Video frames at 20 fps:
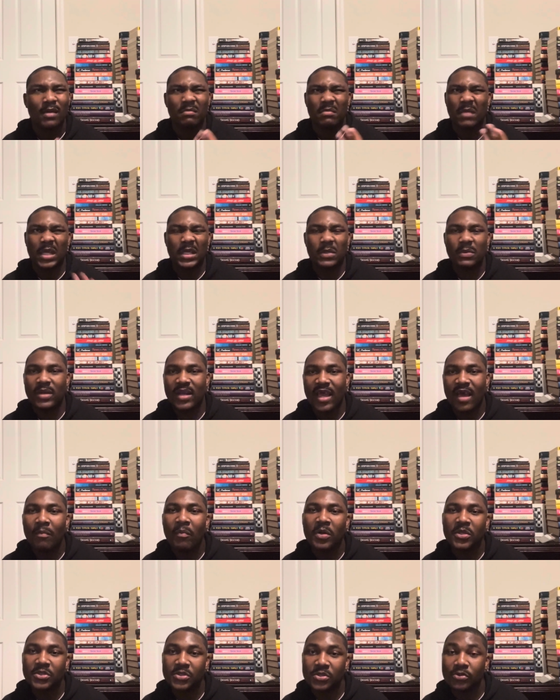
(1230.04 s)
I didn't really have
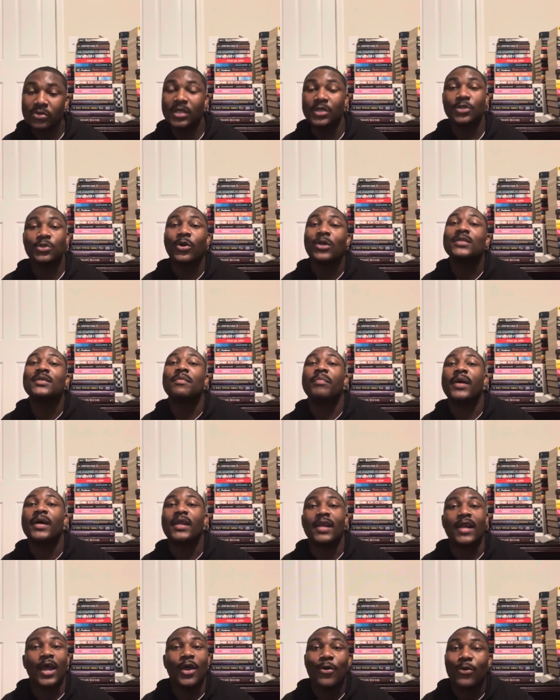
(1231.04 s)
much to do, so I just got in bed
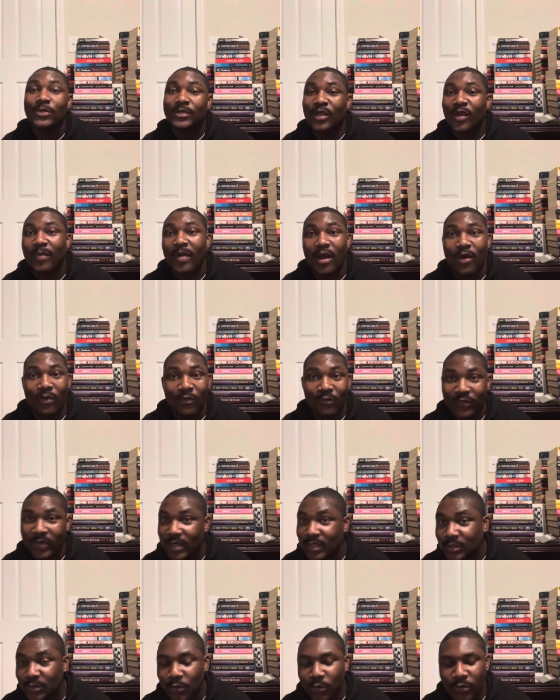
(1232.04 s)
and I cozied up and I
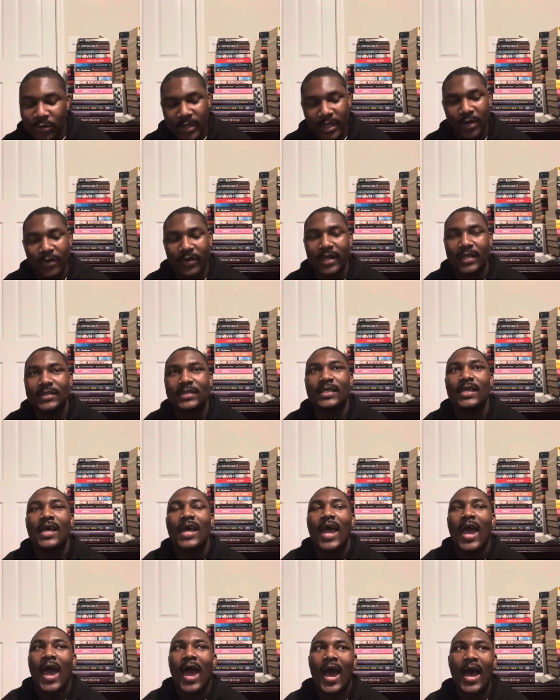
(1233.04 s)
finished the whole thing, right?
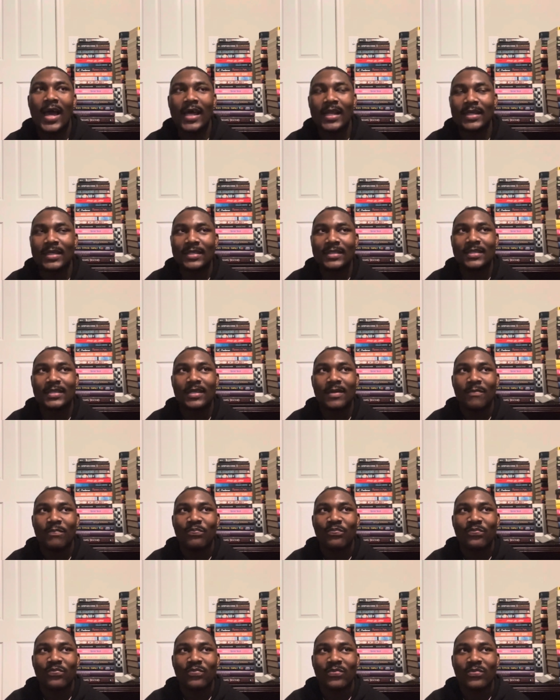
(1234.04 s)
And
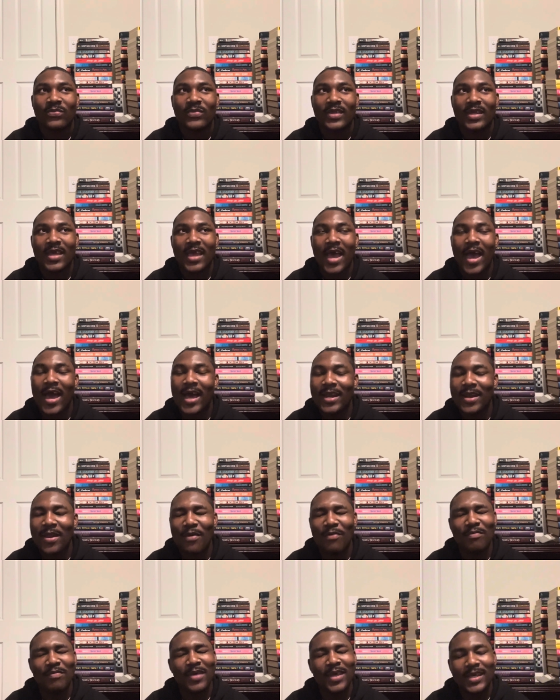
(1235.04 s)
it had
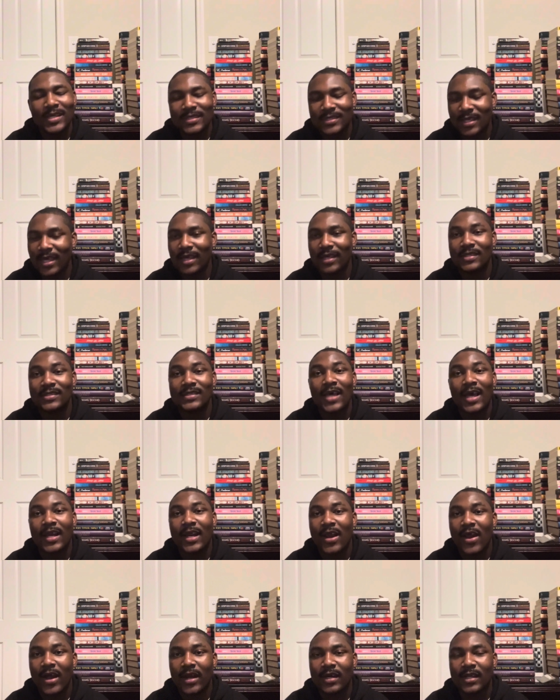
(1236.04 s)
amazing side
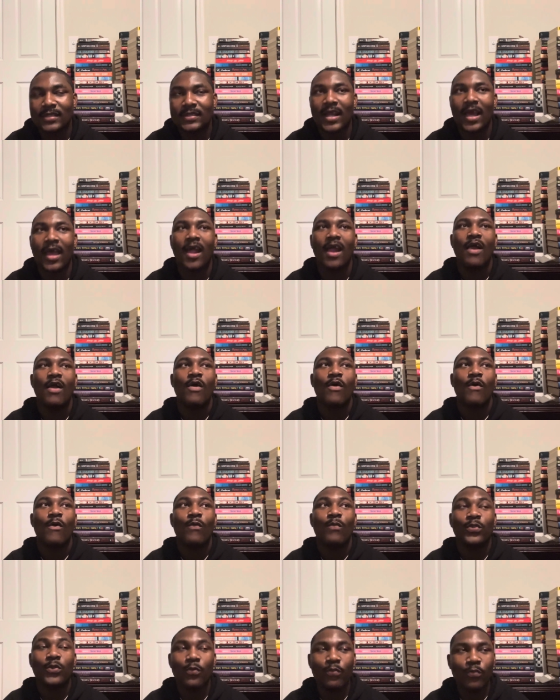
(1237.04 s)
characters. Like,
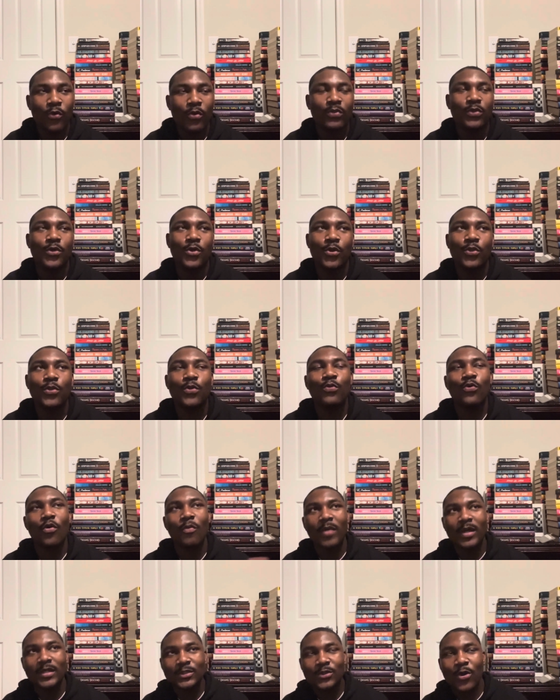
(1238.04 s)
the
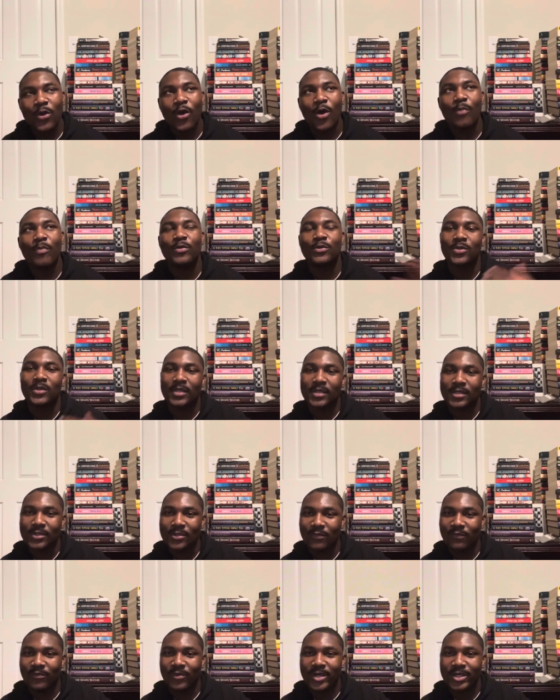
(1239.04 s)
romance going on between
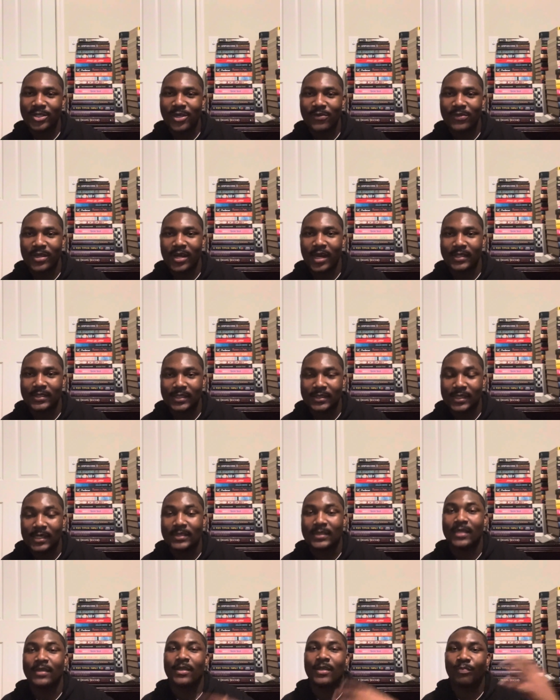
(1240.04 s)
the President of the United
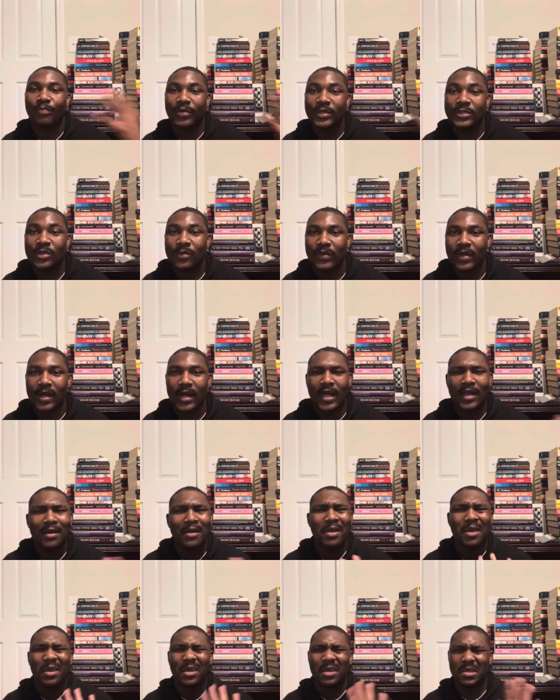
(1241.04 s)
States and the Prince of England,
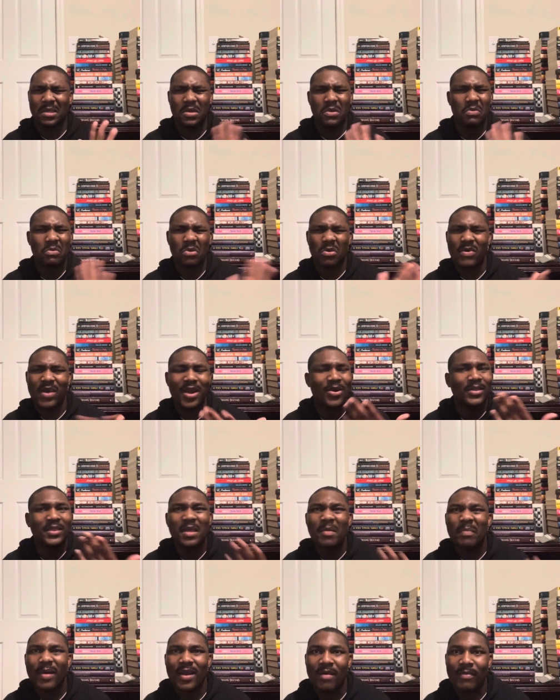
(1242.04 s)
cute, great,
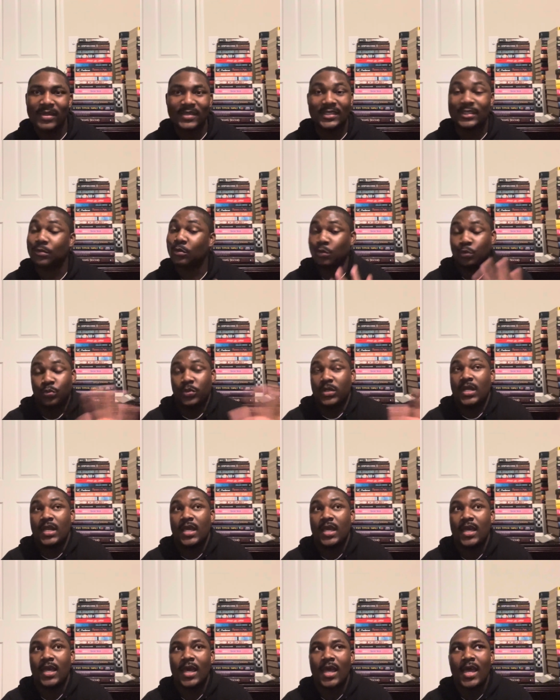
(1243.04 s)
nothing bad about it. It was
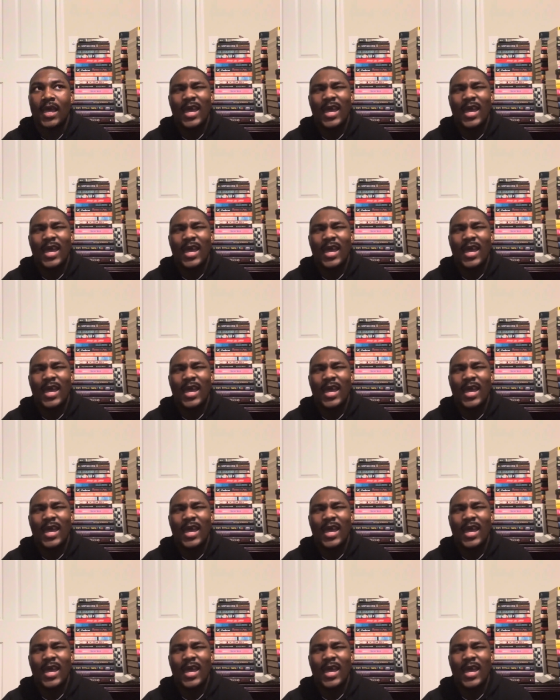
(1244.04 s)
really,